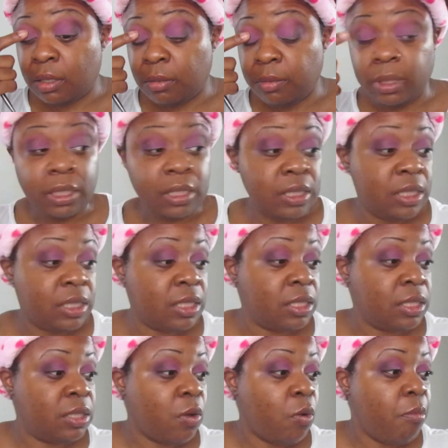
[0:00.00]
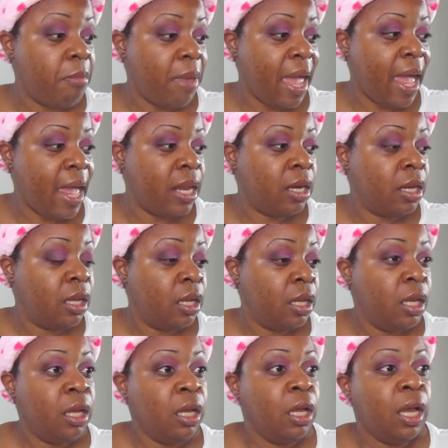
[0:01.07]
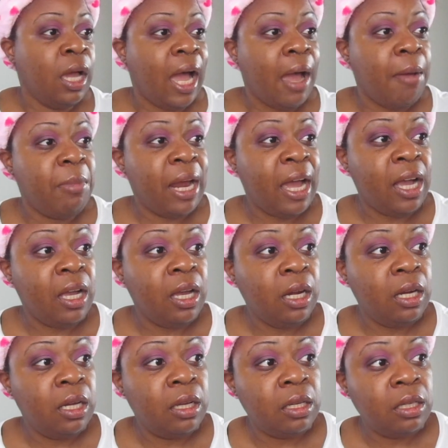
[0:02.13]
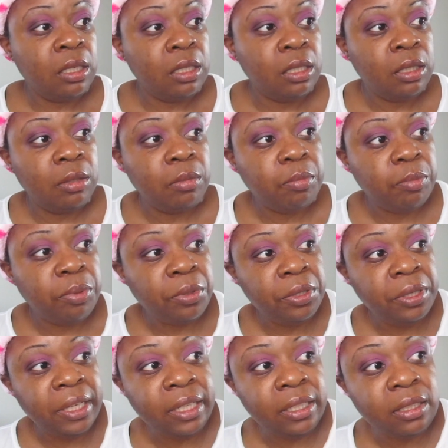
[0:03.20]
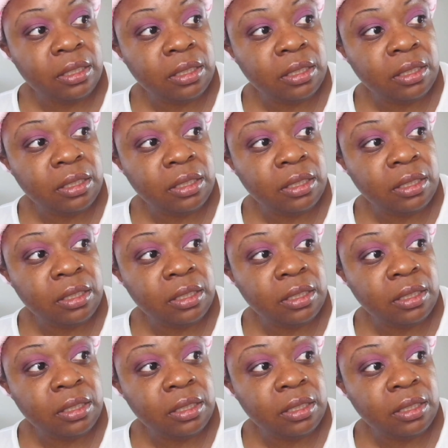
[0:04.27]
because this is so matte, I'm not gonna put